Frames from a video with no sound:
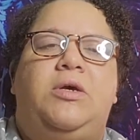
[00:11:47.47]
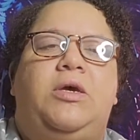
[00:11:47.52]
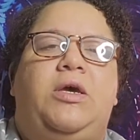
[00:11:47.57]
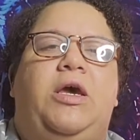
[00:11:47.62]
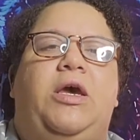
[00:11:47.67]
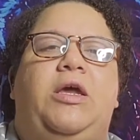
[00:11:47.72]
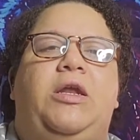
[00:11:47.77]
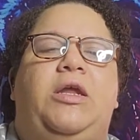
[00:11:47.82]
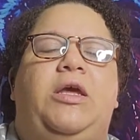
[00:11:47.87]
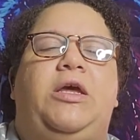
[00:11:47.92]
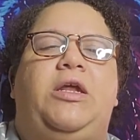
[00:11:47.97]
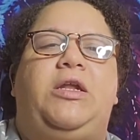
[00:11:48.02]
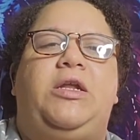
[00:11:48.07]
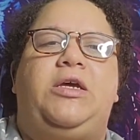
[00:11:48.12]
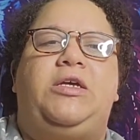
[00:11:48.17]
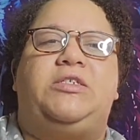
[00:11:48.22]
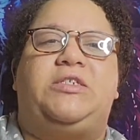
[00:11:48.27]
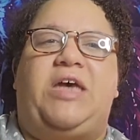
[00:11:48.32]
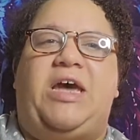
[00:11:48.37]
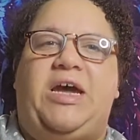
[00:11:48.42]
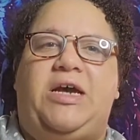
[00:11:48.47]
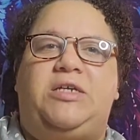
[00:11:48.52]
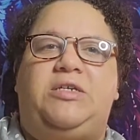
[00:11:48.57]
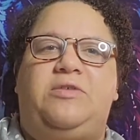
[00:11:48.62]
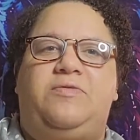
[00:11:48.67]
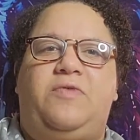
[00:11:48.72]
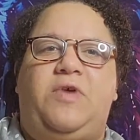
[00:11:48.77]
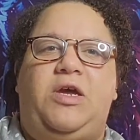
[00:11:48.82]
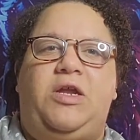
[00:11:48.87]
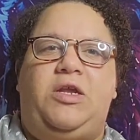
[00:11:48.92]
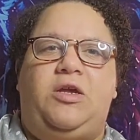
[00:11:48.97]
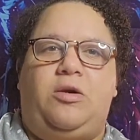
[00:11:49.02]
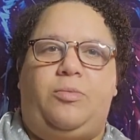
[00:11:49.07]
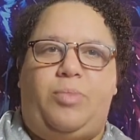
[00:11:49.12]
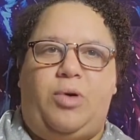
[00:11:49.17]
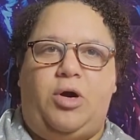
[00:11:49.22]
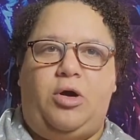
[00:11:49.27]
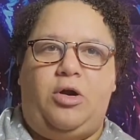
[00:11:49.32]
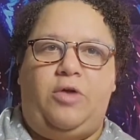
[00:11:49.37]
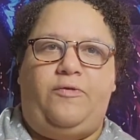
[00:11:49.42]
and it is activating a
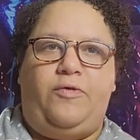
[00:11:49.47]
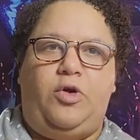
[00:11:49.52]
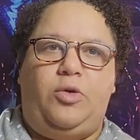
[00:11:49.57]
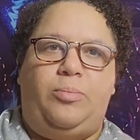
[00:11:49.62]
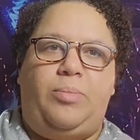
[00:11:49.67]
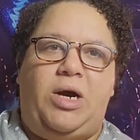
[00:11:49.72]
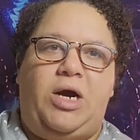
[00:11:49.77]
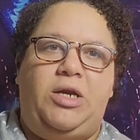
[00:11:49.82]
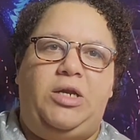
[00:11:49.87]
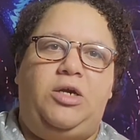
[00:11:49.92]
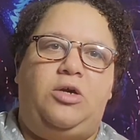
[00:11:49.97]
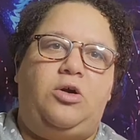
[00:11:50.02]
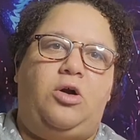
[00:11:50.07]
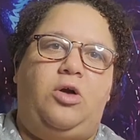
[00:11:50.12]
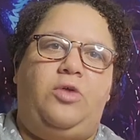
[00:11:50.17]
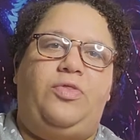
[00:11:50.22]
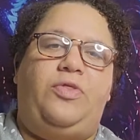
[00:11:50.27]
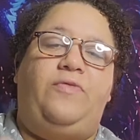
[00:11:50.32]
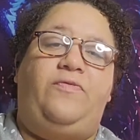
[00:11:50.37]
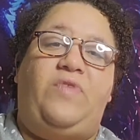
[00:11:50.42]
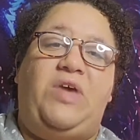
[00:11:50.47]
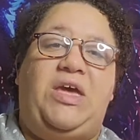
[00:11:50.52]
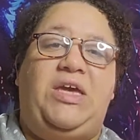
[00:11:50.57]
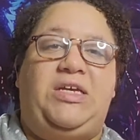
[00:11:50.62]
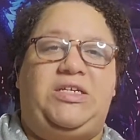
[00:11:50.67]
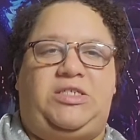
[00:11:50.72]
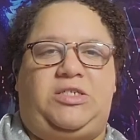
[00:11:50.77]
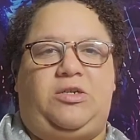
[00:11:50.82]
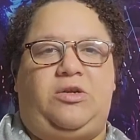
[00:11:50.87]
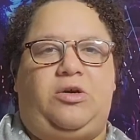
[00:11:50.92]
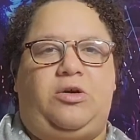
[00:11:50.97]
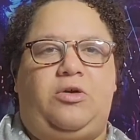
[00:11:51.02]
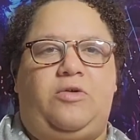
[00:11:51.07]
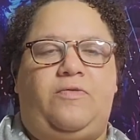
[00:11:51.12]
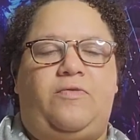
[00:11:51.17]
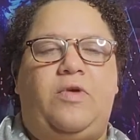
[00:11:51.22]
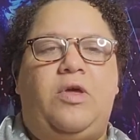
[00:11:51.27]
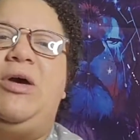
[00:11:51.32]
part of your body called the vagus nerve.